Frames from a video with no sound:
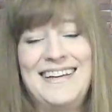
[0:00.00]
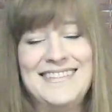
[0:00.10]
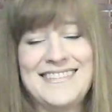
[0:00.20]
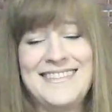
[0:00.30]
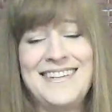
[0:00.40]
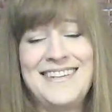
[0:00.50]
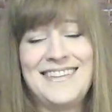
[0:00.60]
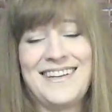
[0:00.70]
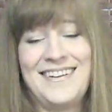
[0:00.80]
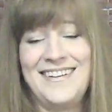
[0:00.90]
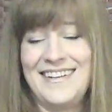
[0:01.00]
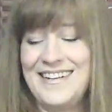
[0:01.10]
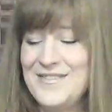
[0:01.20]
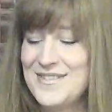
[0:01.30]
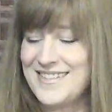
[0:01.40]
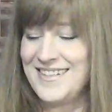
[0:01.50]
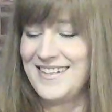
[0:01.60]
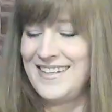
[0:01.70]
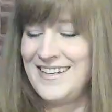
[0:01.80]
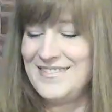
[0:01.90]
that's not the card I was
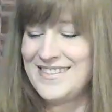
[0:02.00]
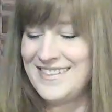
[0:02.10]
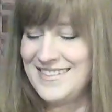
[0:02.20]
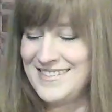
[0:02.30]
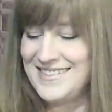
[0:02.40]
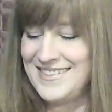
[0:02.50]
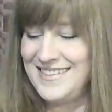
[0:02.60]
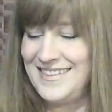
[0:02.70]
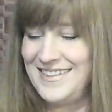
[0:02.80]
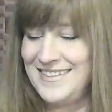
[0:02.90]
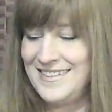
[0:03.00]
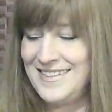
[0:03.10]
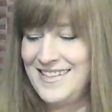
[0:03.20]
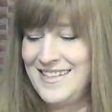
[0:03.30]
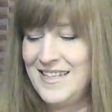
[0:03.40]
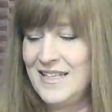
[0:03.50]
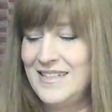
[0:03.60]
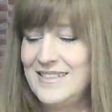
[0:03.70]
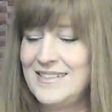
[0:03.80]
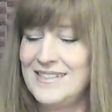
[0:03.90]
thinking I was going to see.
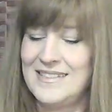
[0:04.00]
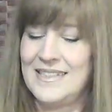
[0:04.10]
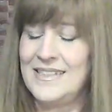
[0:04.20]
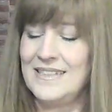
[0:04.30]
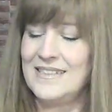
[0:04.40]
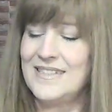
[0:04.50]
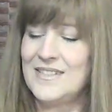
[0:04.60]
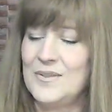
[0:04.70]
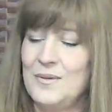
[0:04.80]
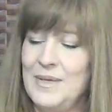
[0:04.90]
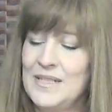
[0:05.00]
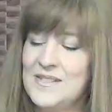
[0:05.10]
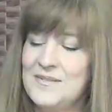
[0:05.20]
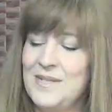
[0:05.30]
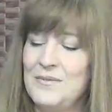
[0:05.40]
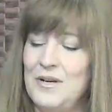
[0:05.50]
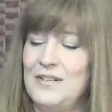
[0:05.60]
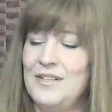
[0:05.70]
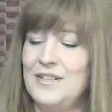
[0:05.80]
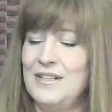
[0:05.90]
Deceit. So it makes me
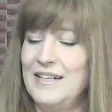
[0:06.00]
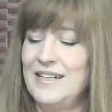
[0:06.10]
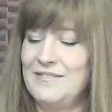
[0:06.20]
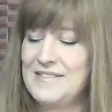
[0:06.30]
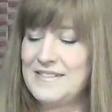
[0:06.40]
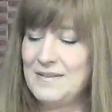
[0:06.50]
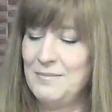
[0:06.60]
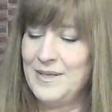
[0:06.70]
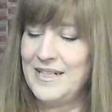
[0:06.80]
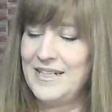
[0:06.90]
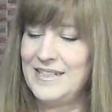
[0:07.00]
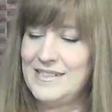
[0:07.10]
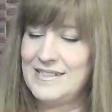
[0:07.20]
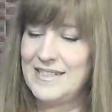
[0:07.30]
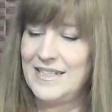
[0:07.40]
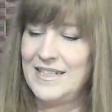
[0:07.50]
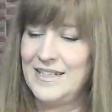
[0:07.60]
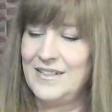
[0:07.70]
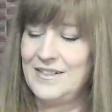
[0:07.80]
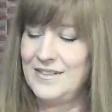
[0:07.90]
wonder if somebody is
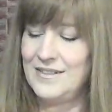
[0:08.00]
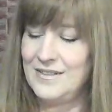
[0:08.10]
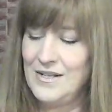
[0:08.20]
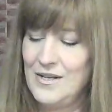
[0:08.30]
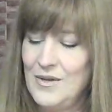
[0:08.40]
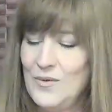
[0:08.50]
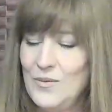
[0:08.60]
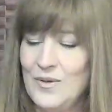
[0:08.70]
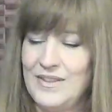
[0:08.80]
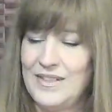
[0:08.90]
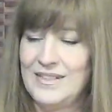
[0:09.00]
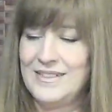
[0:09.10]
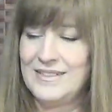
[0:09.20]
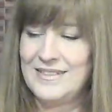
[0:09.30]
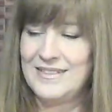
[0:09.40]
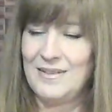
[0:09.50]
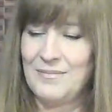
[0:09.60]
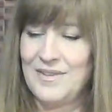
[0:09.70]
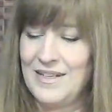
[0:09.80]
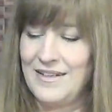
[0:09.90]
here within
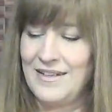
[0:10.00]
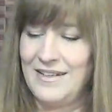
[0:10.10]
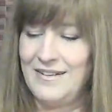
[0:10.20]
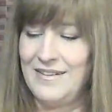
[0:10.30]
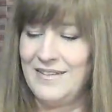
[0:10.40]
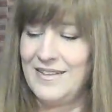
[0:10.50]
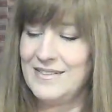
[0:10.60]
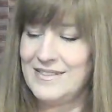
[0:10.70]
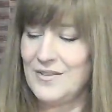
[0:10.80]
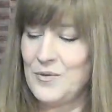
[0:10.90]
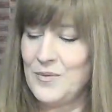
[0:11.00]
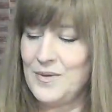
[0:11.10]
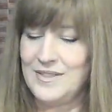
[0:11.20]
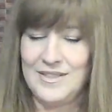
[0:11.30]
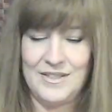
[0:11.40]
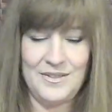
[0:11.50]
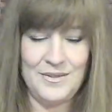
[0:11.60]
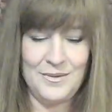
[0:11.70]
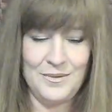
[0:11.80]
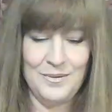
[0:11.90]
something here that's going
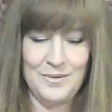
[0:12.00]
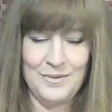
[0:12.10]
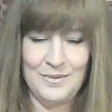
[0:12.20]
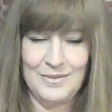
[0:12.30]
to.